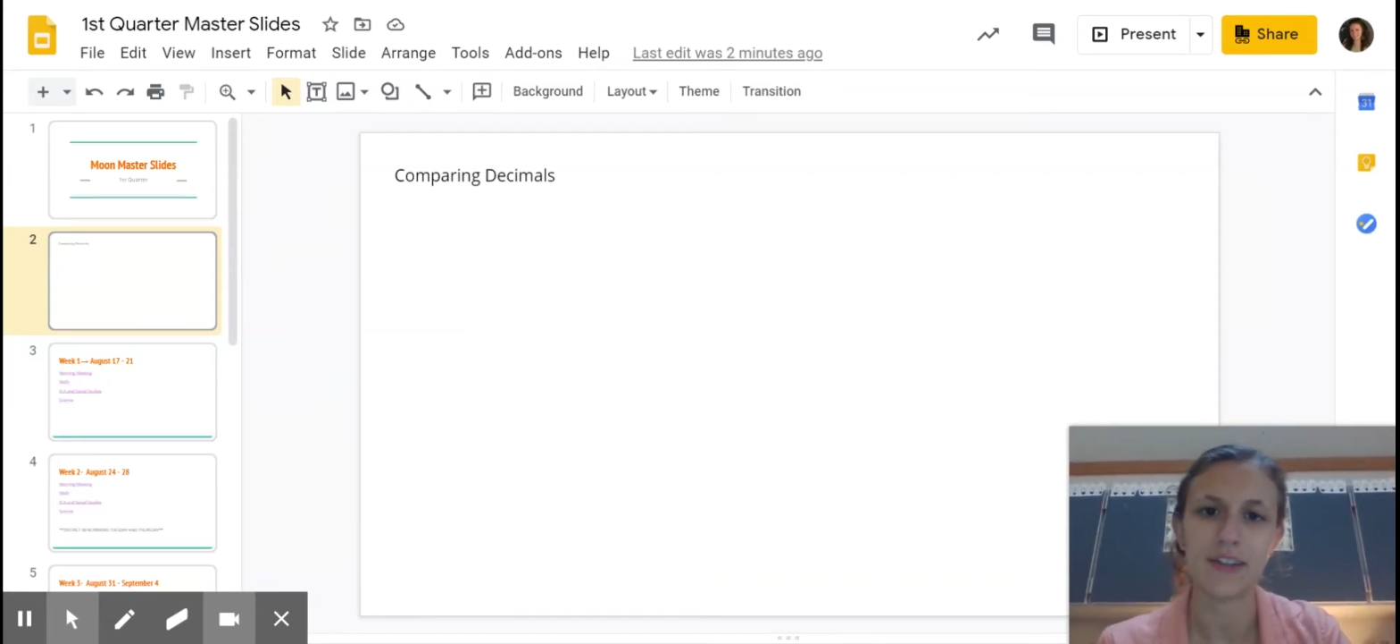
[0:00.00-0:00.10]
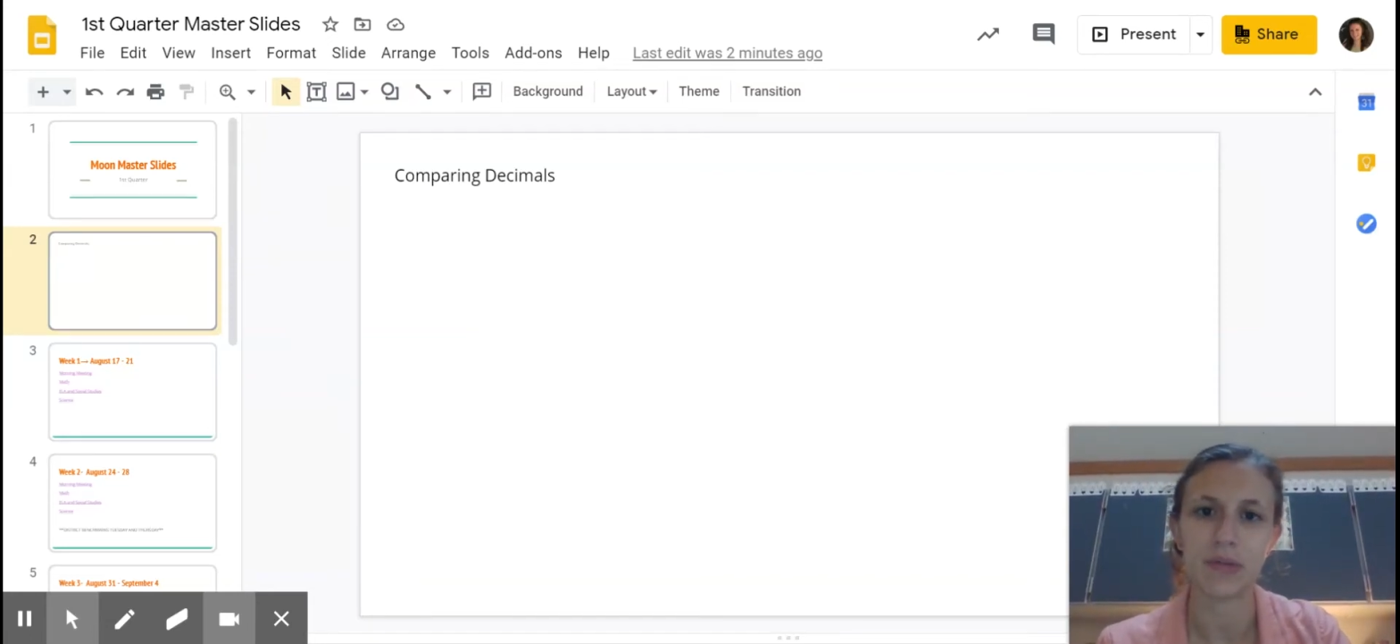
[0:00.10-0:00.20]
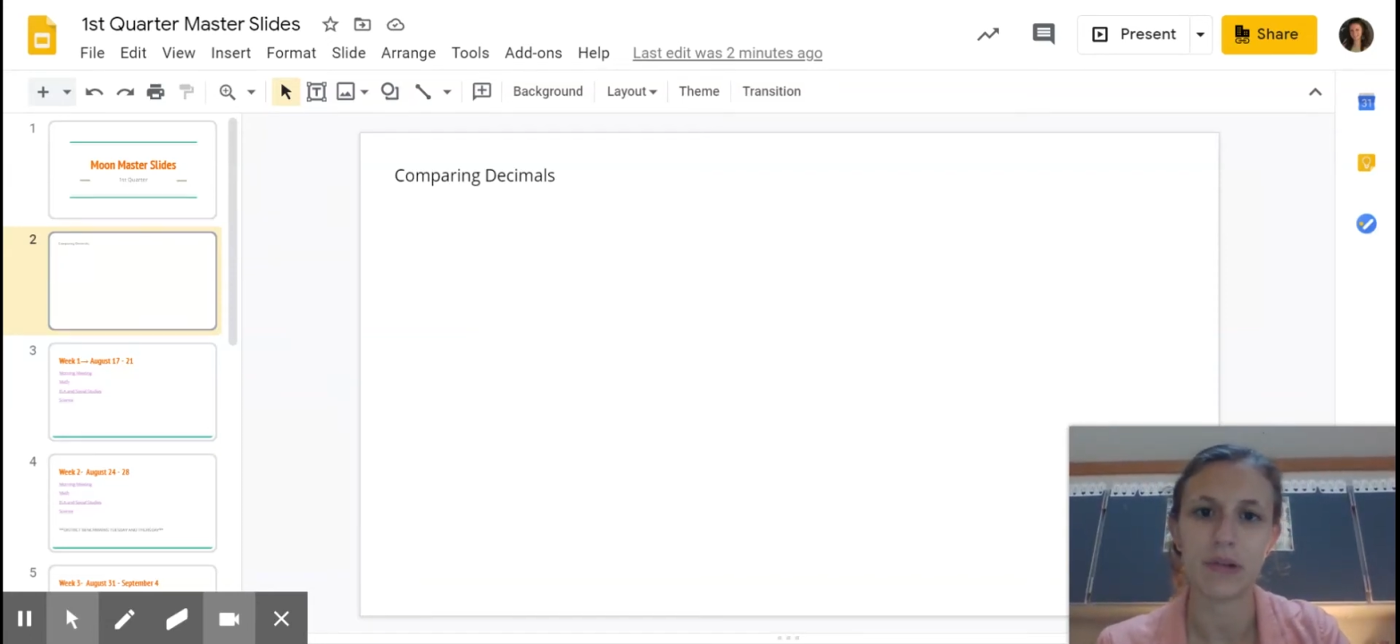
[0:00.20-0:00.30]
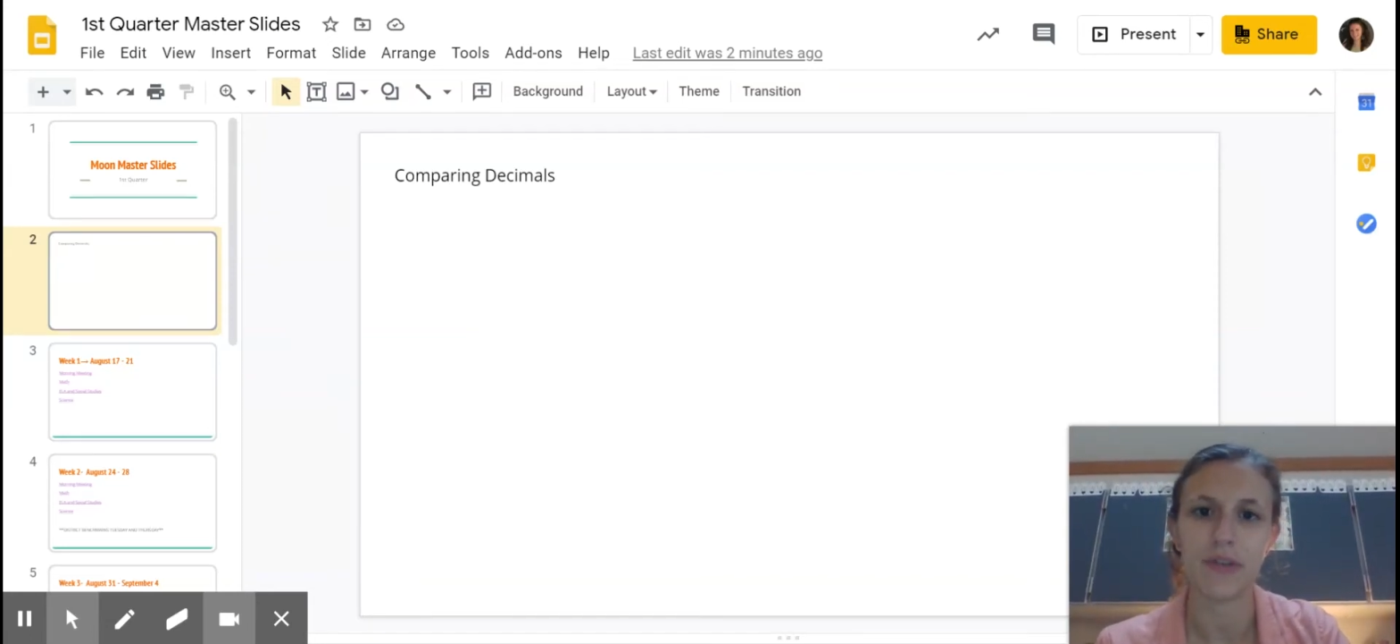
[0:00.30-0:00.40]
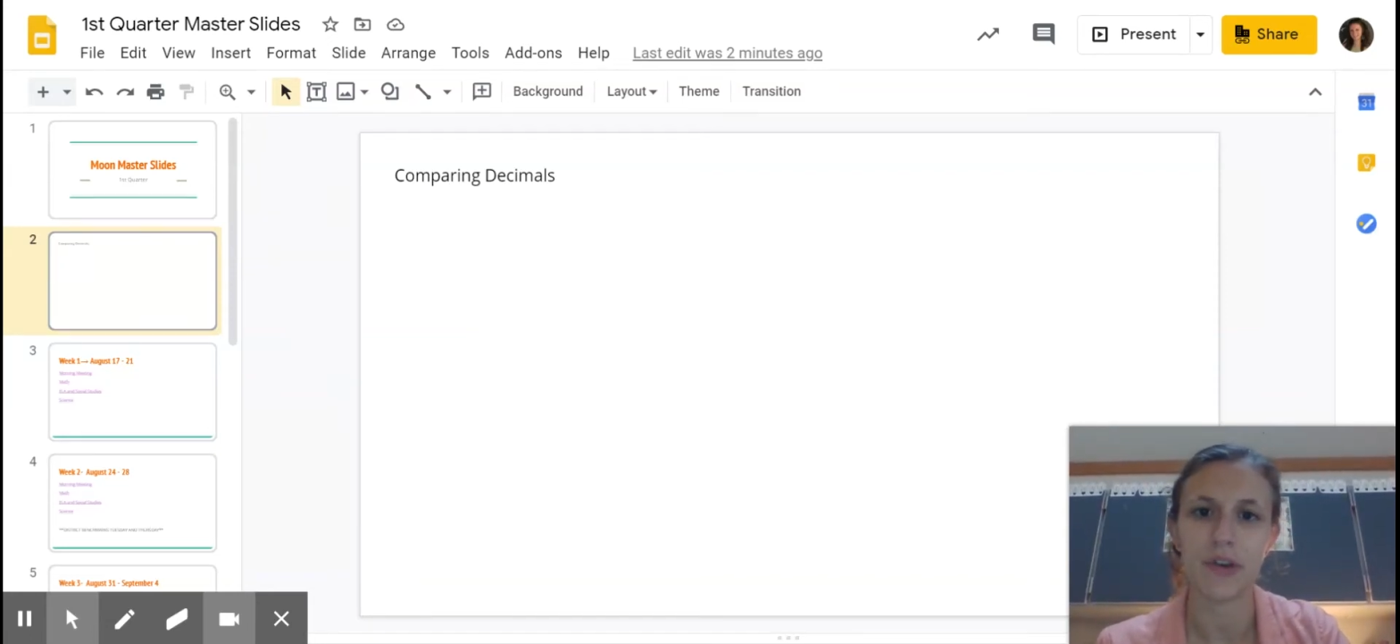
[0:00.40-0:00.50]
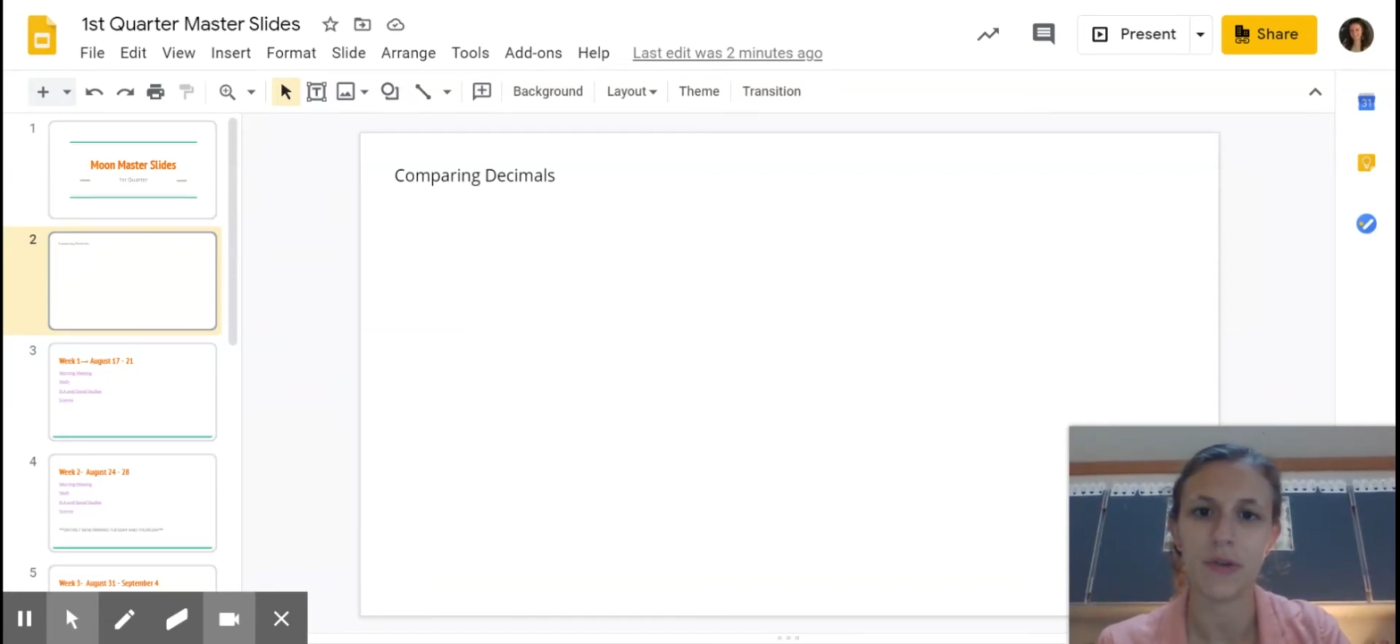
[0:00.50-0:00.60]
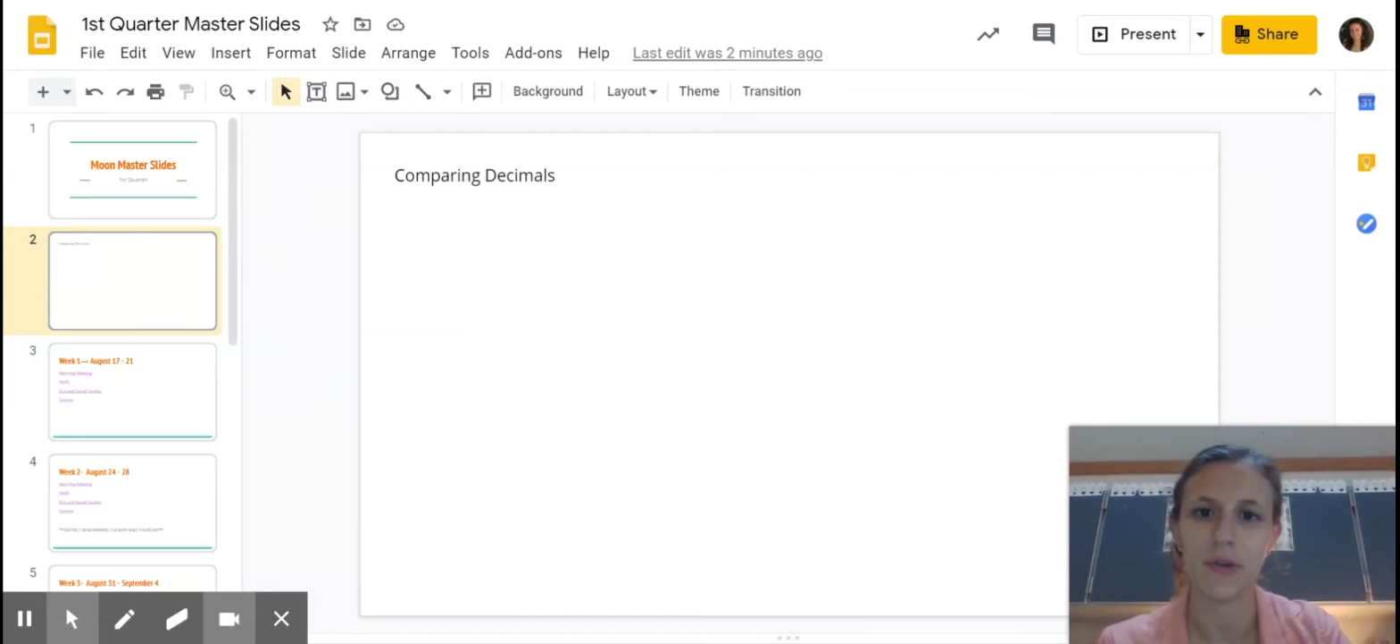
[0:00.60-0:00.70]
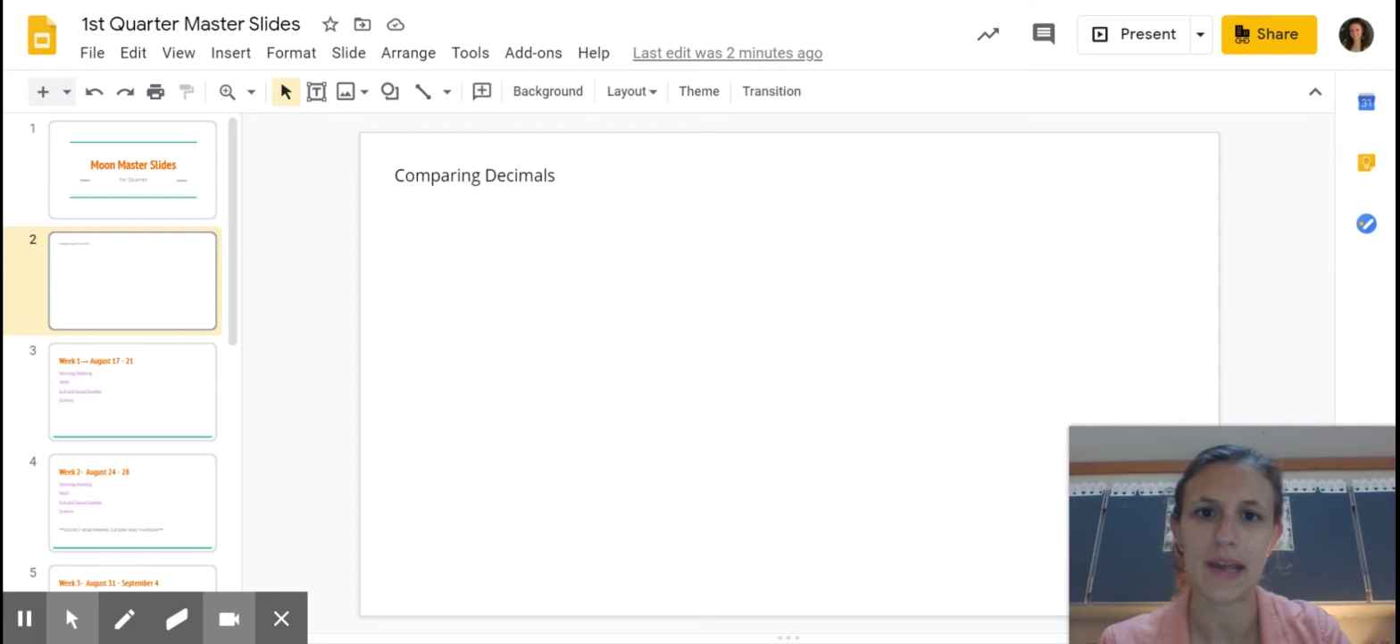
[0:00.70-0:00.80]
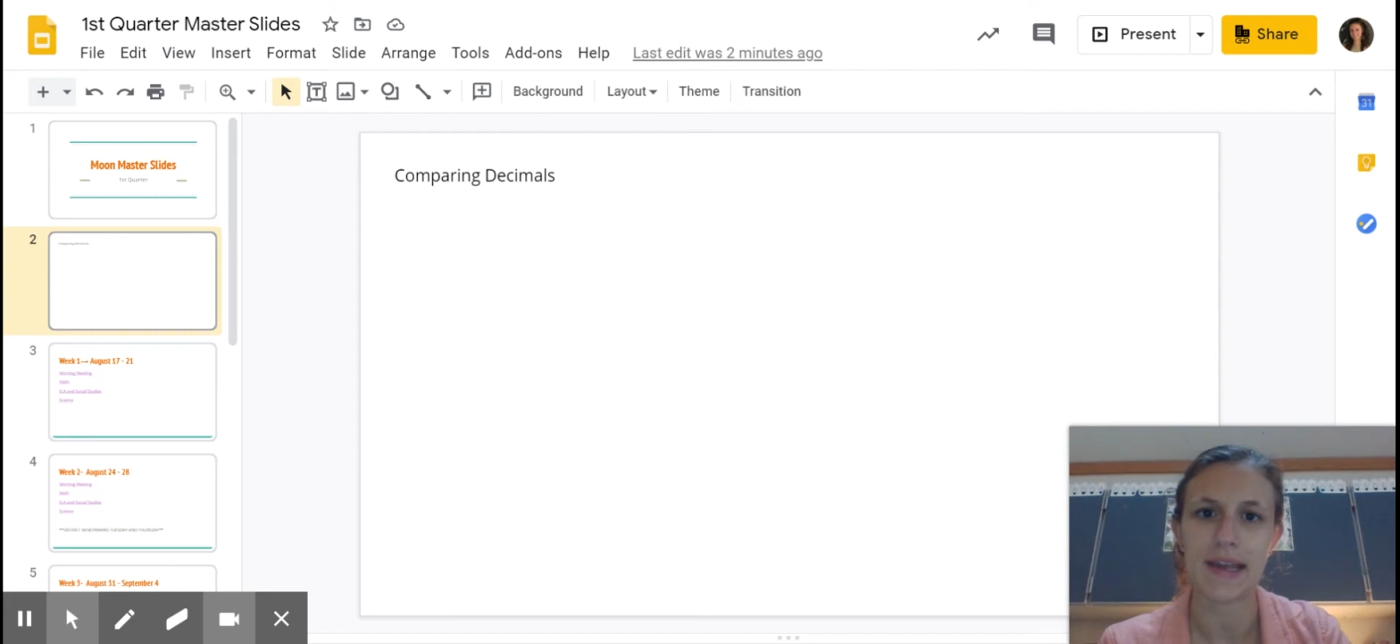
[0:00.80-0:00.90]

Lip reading: to review